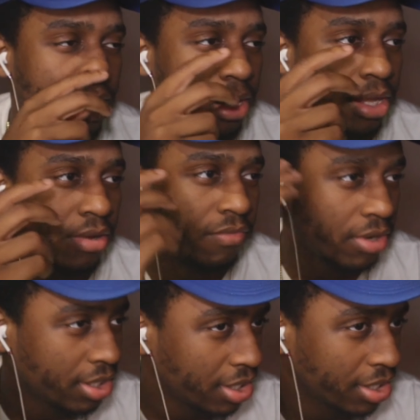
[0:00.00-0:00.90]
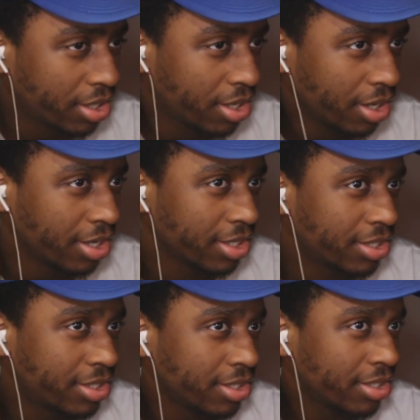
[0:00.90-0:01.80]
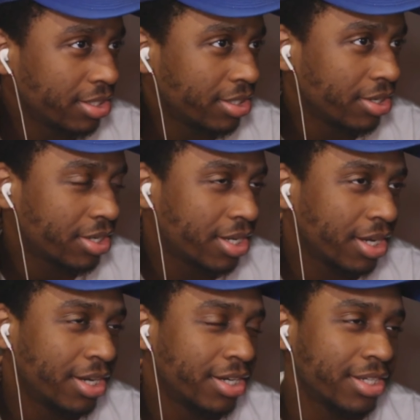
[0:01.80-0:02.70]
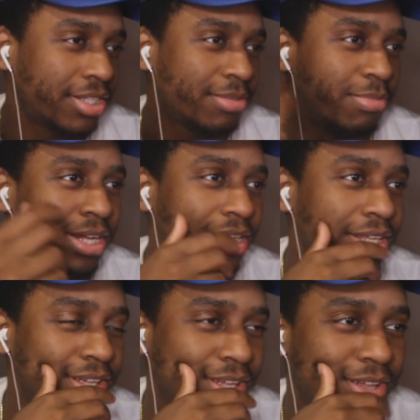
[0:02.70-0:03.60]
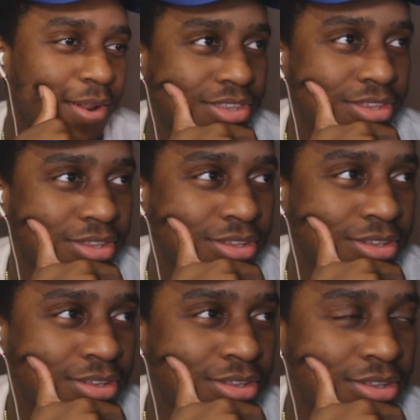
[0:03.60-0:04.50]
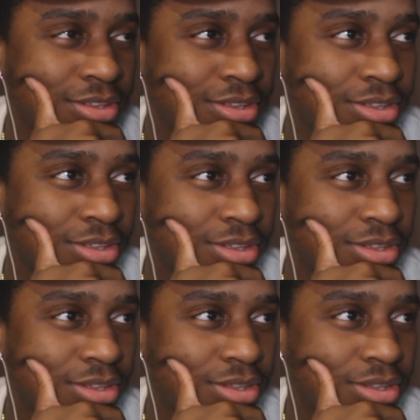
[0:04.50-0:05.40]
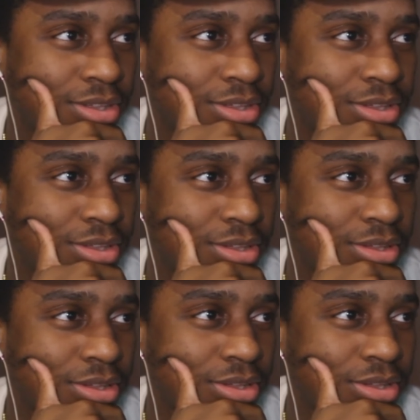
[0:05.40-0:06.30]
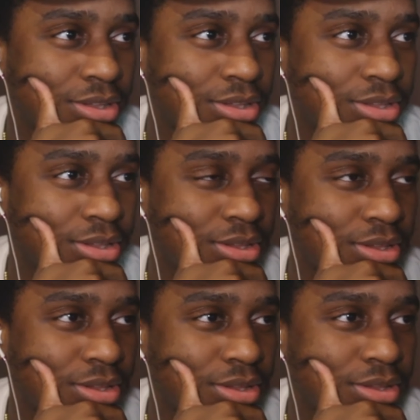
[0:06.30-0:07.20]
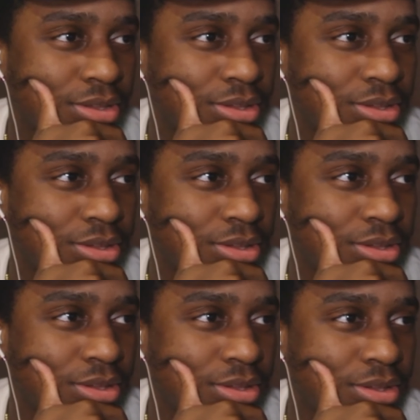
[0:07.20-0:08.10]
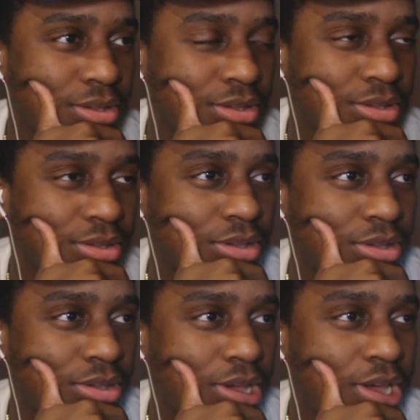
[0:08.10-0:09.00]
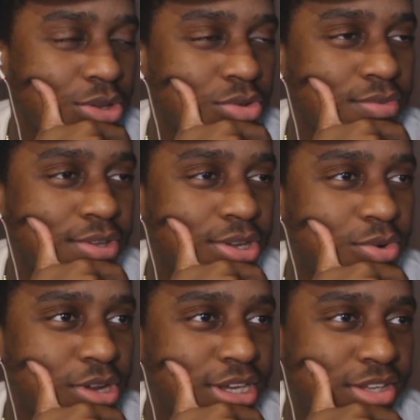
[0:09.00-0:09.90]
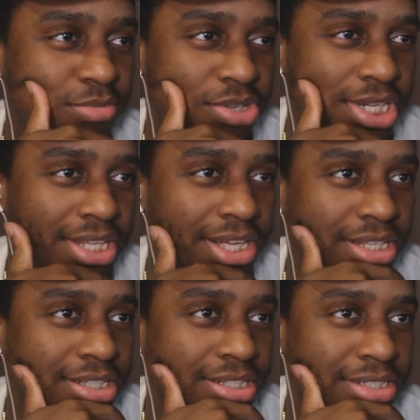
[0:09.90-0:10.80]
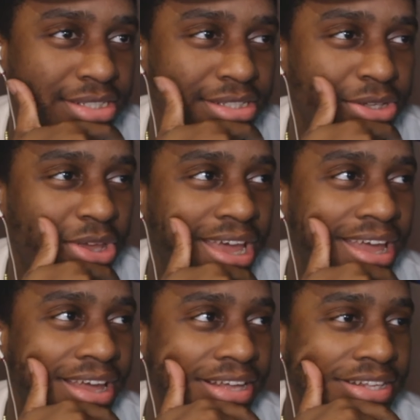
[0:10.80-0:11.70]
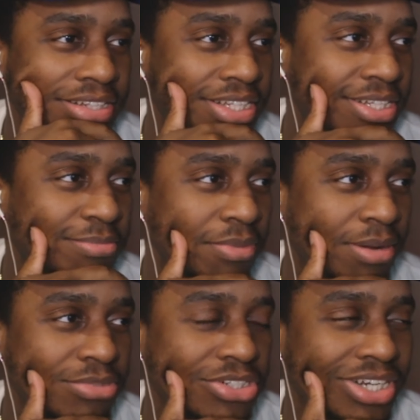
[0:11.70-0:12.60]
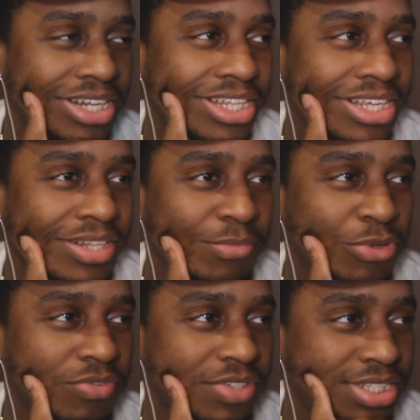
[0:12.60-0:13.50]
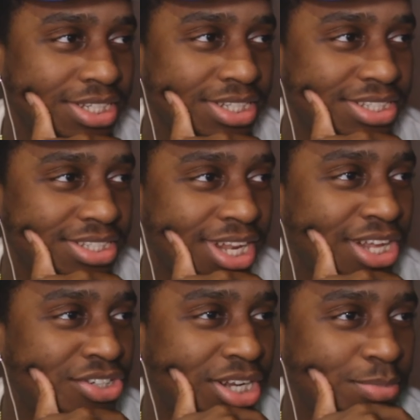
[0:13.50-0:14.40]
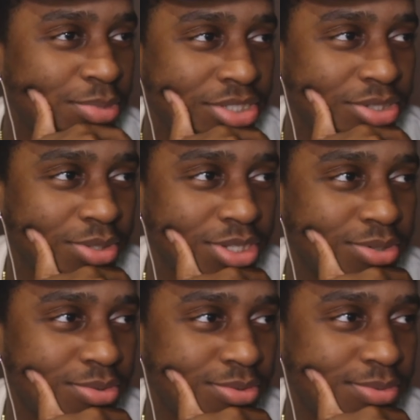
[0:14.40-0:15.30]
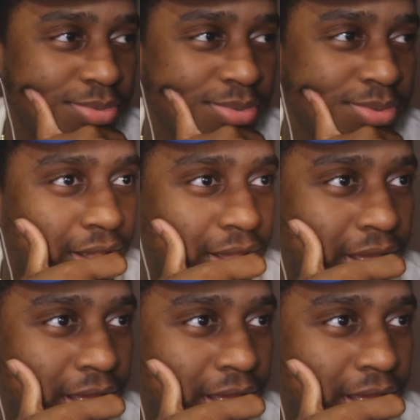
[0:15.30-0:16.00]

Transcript: Yeah, you're gonna get cooked. You're cooked, buddy. How do you even create some shit like this? You can't. But I'm just trying to think in the movie sense and not try to be so literal. Now